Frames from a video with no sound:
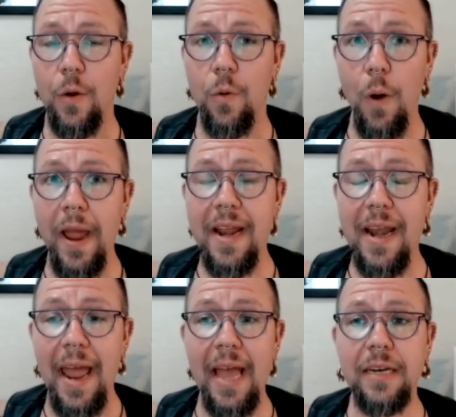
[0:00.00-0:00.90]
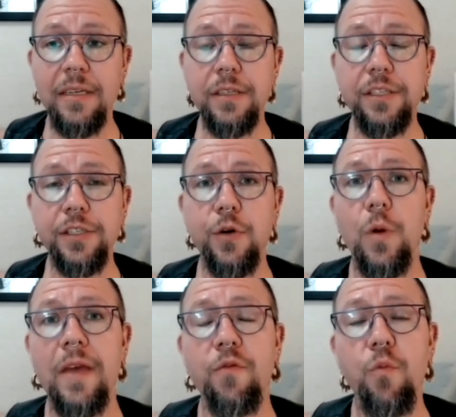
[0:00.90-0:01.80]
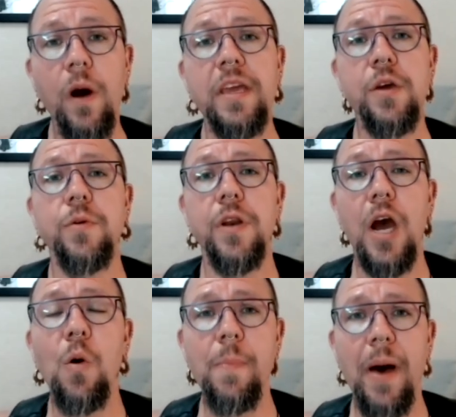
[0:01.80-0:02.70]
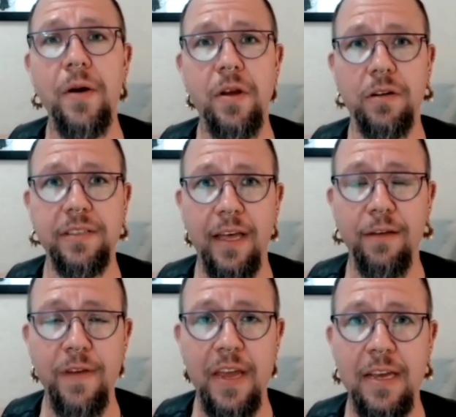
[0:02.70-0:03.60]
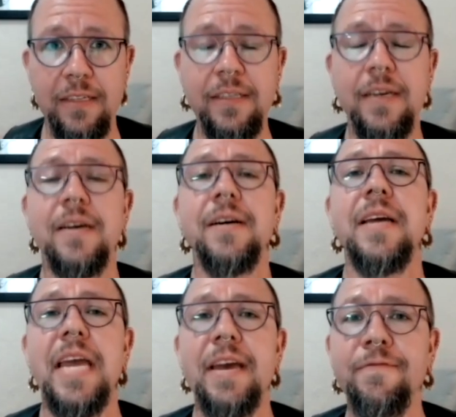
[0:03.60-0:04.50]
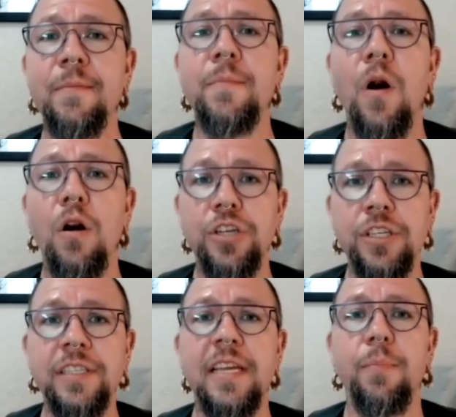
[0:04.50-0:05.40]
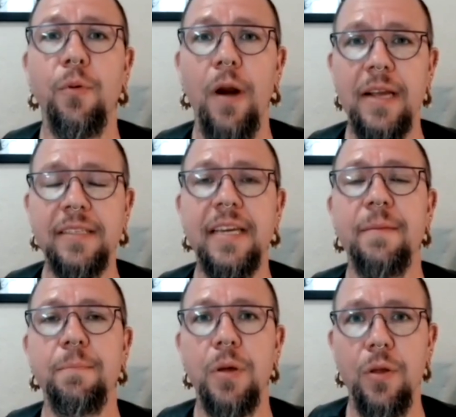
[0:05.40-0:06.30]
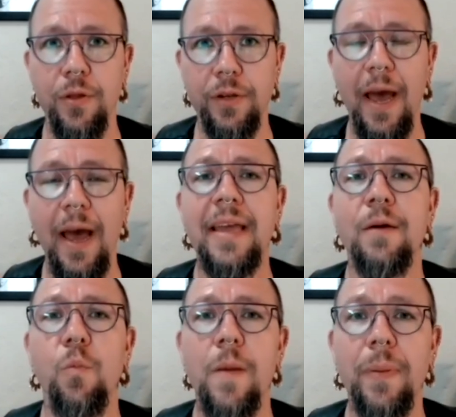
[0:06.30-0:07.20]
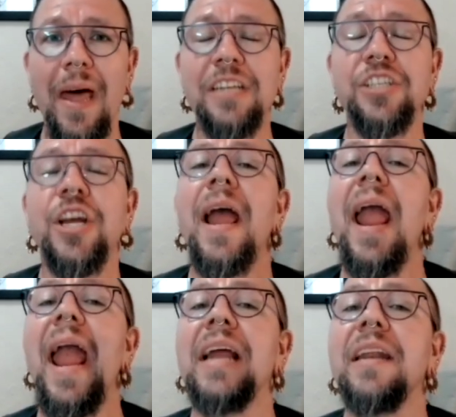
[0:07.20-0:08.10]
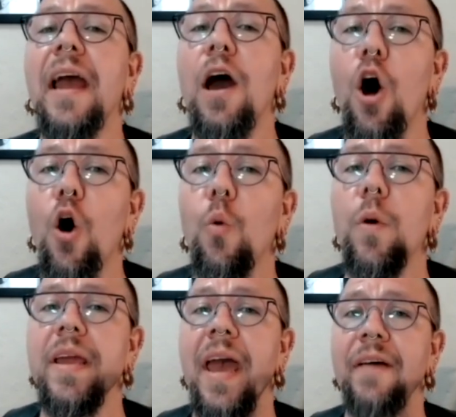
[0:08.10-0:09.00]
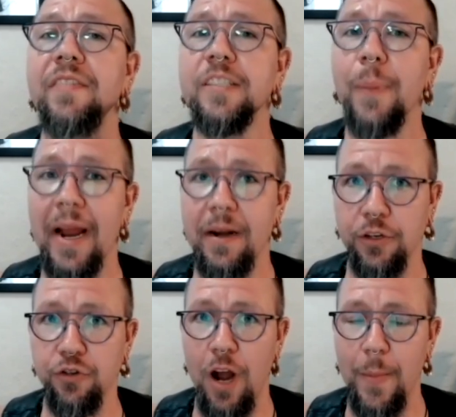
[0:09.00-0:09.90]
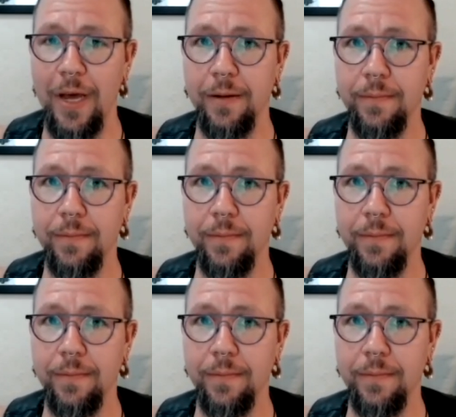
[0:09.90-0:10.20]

Right. And so if what you know about yourself is if emergency brakes get pulled, I get whiplash and I already have spinal trauma.